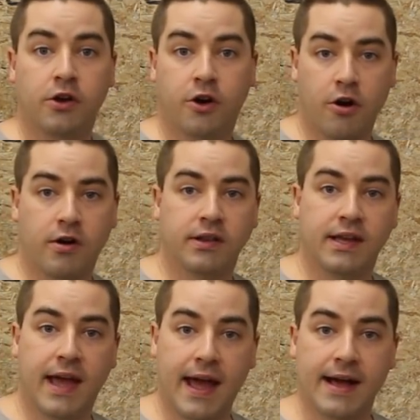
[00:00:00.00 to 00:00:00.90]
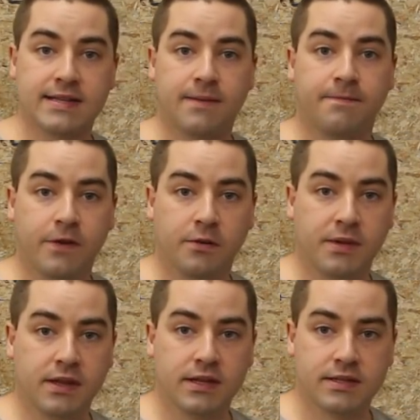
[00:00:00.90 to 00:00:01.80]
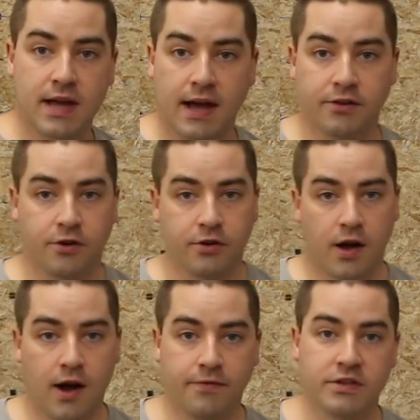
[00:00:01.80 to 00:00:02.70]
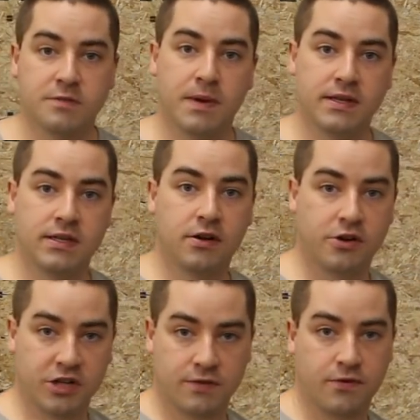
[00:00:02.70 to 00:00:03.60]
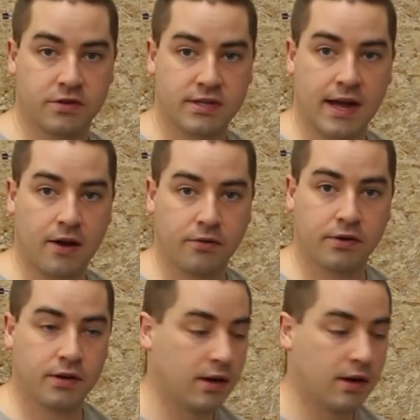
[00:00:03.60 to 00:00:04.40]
Currently, as I'm filming this, I turned off the space heater just for sound,